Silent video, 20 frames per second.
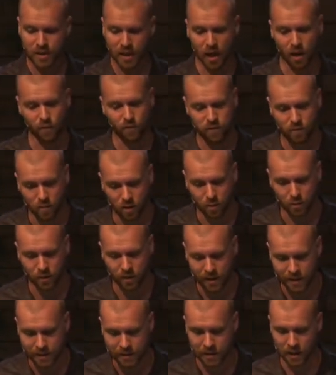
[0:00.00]
up from a
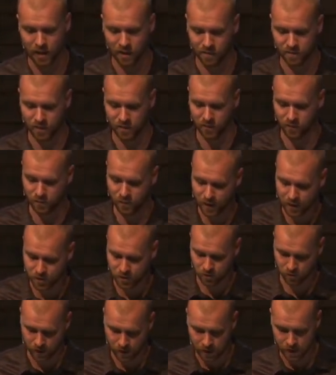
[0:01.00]
place of
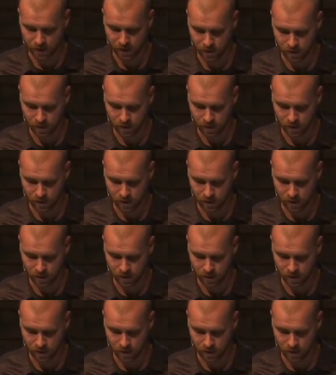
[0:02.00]
victory.